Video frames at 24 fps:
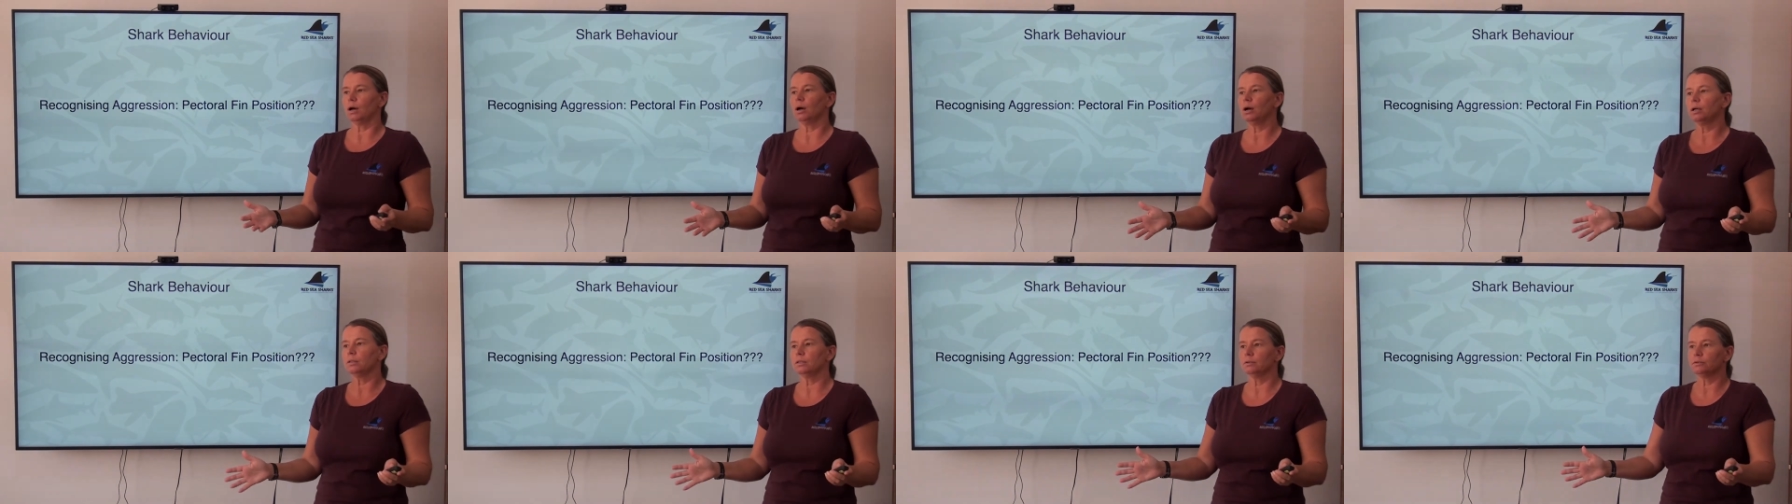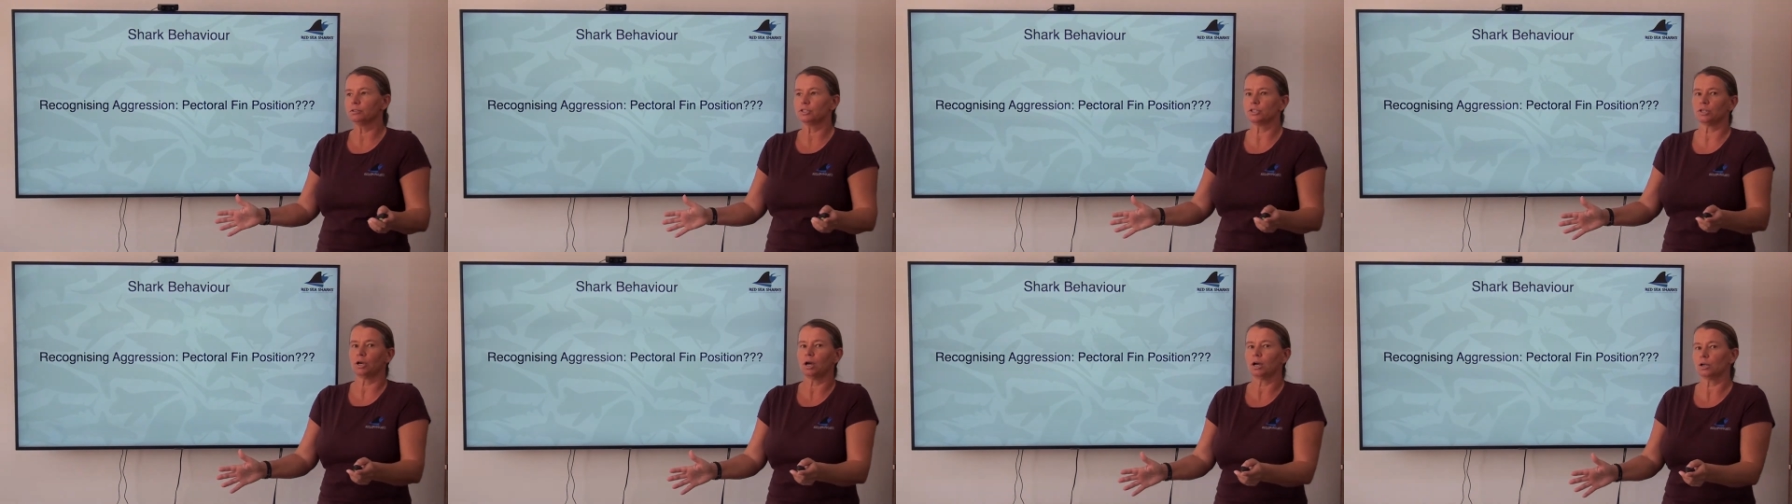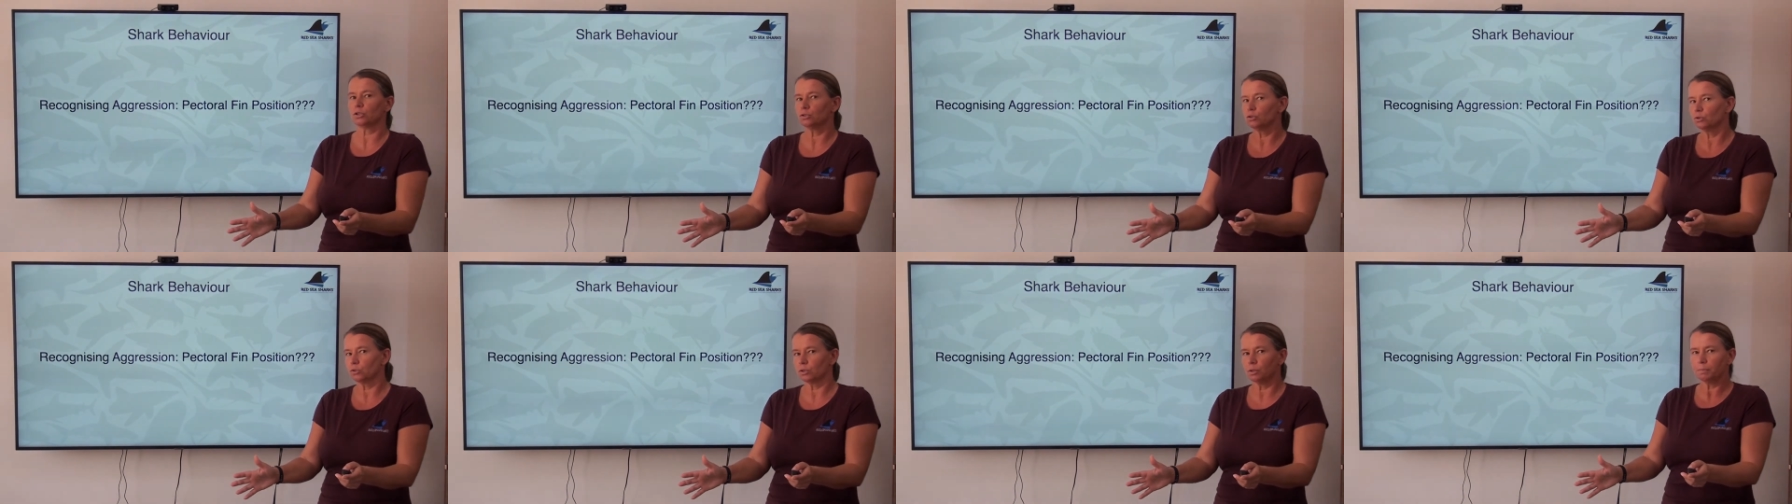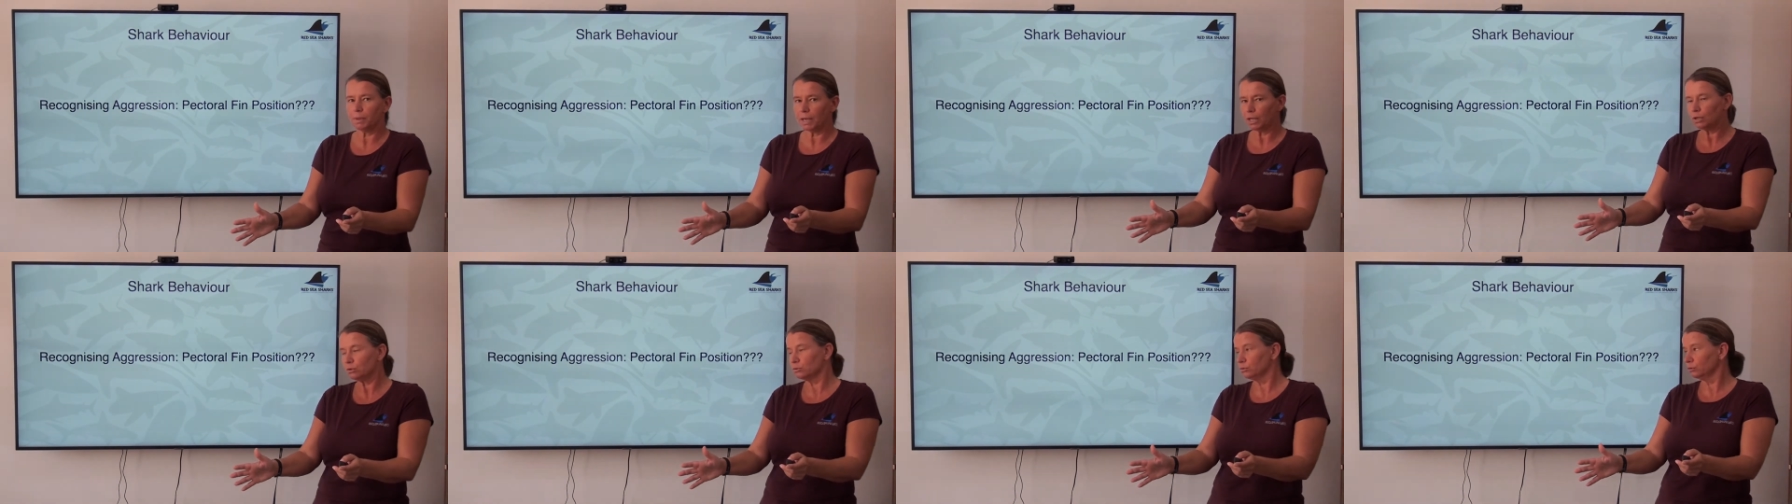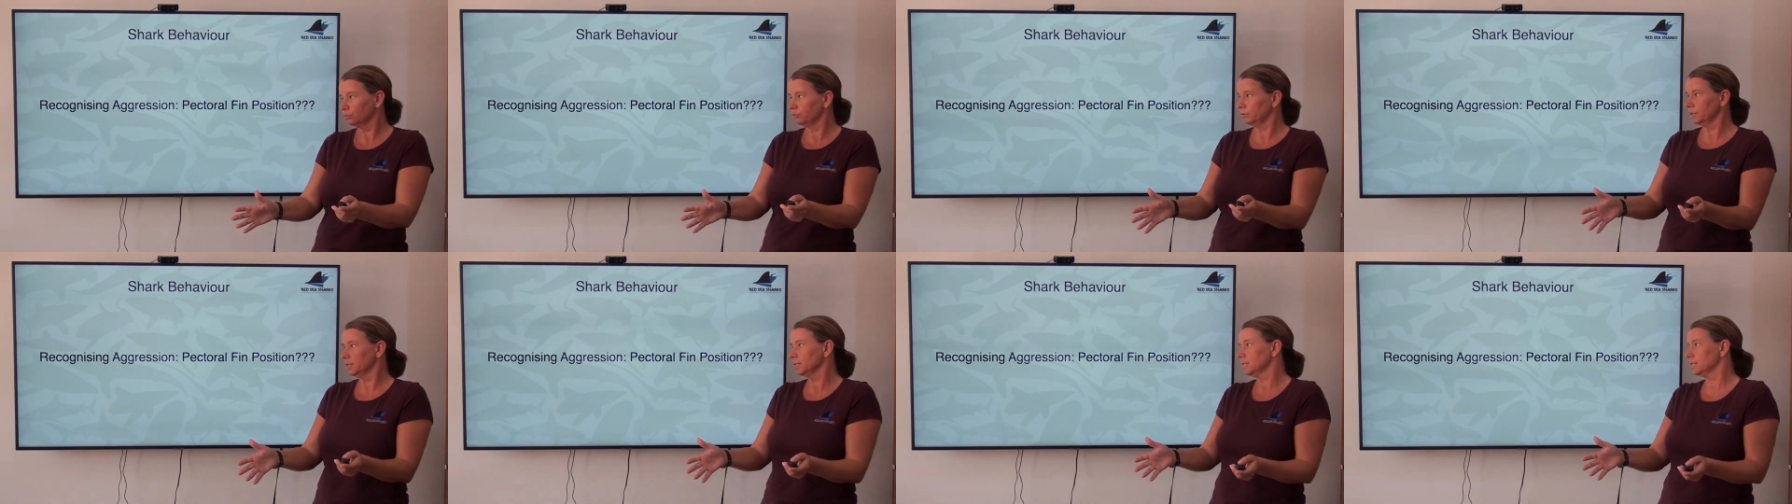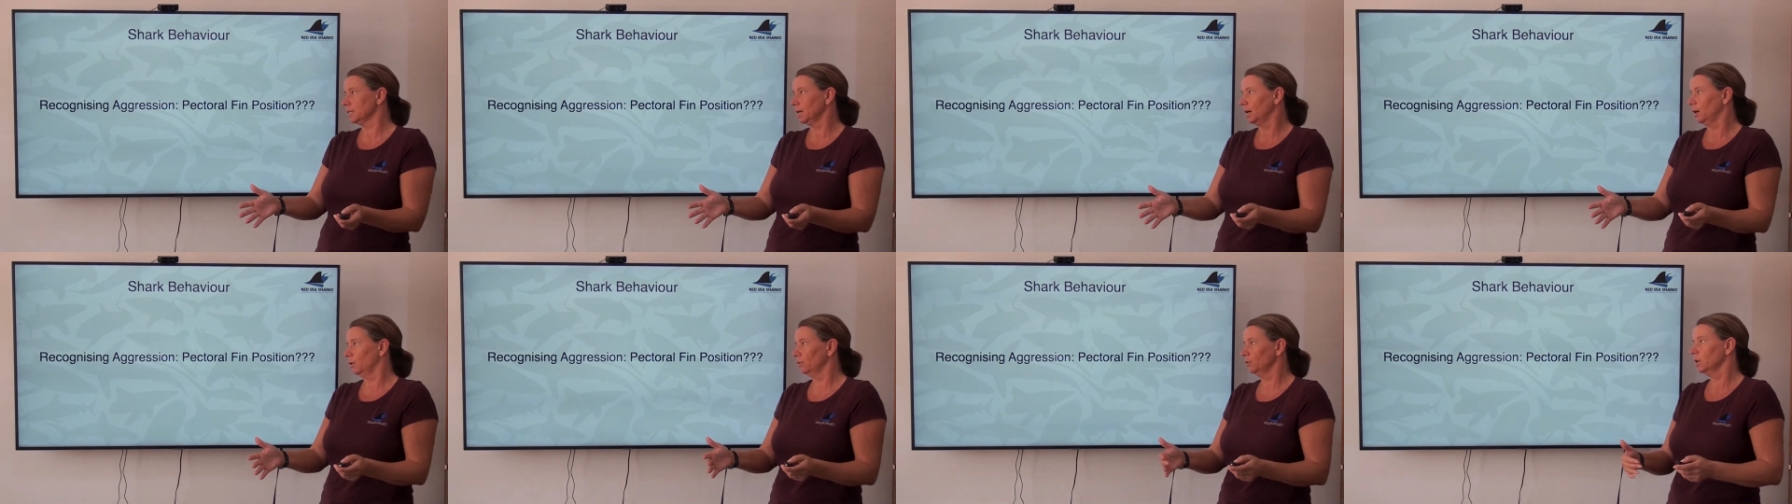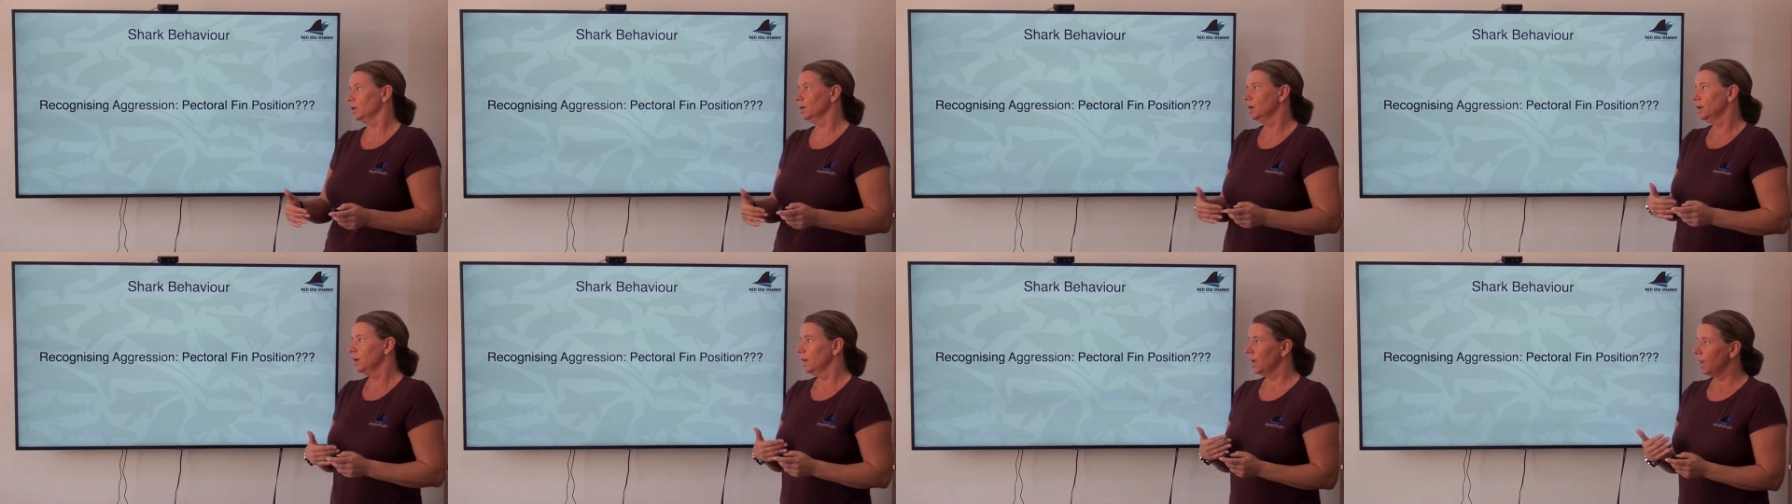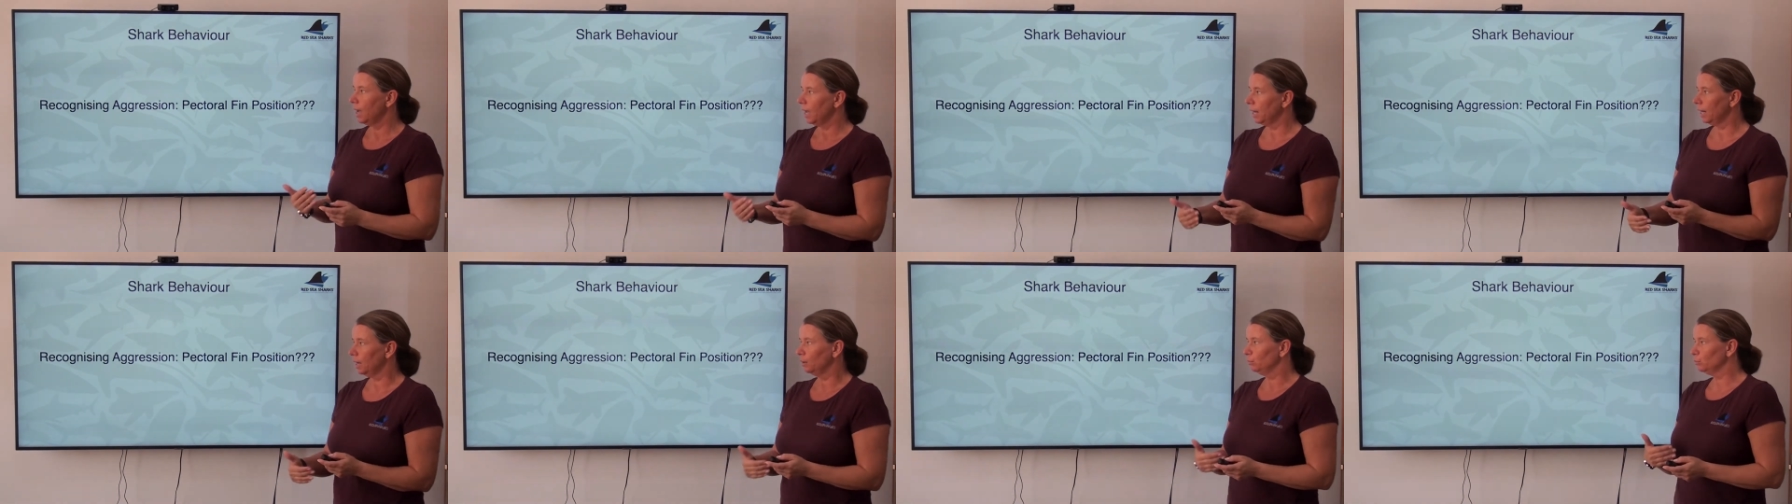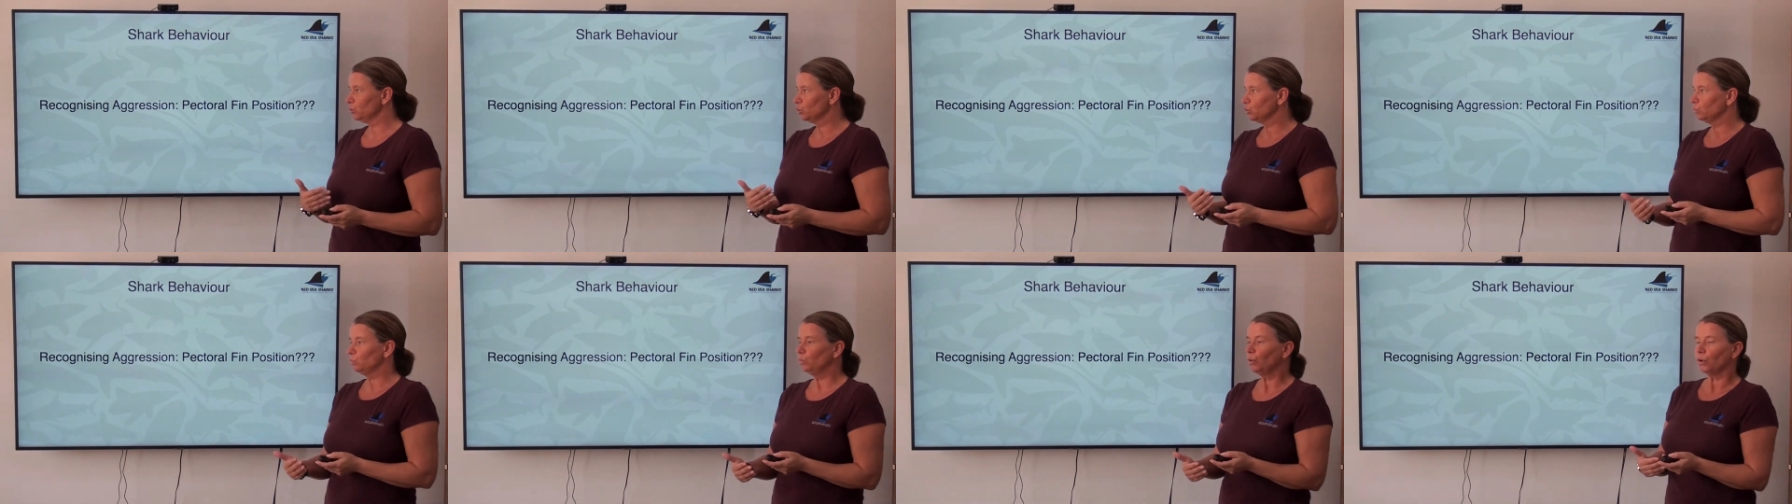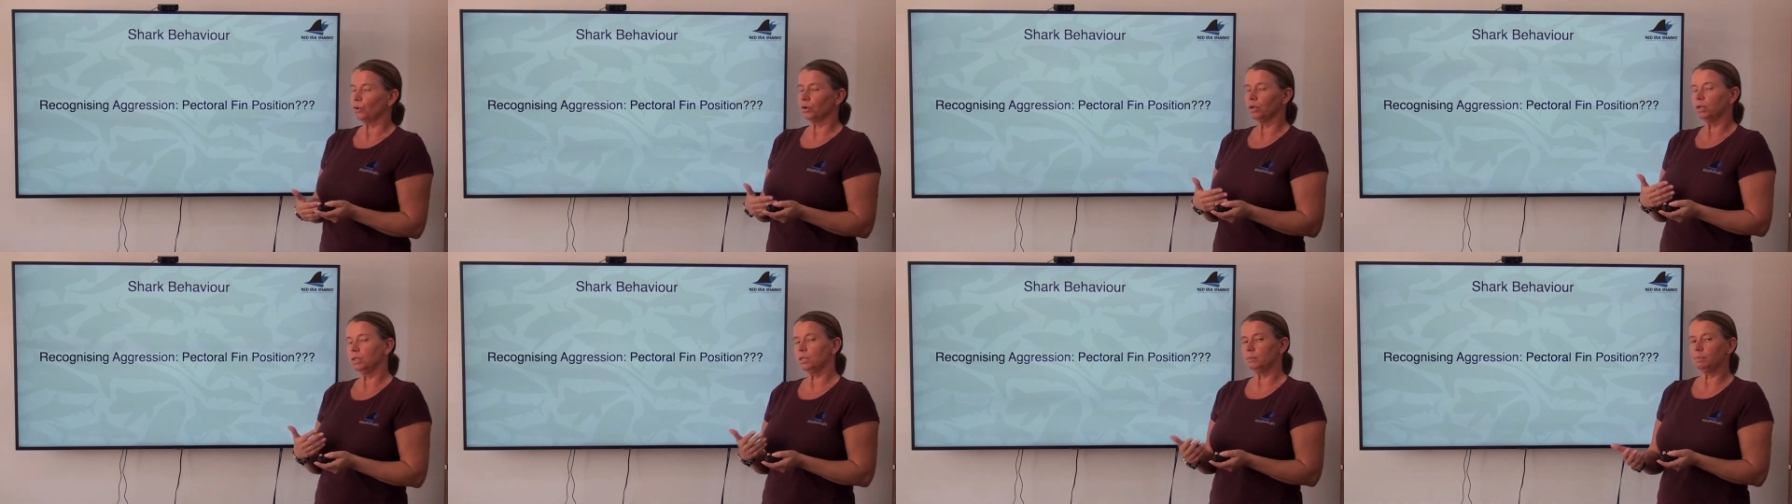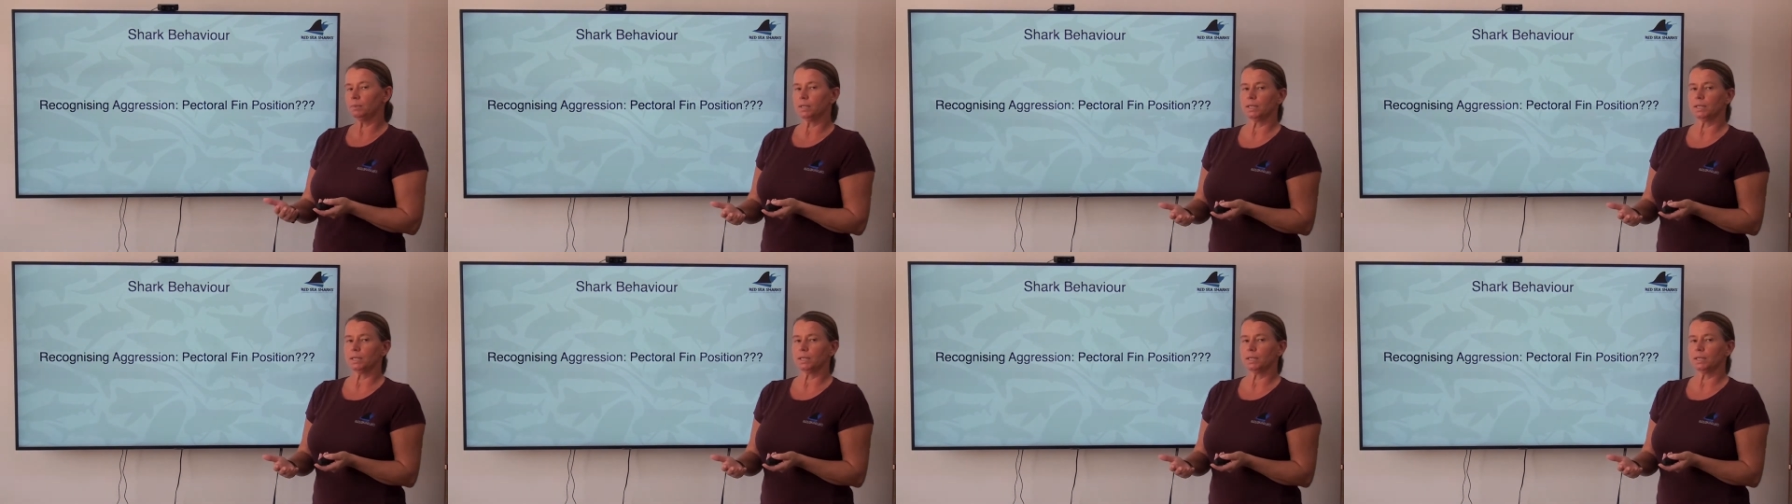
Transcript: oh, the shark took the pectoral fins down and I was worried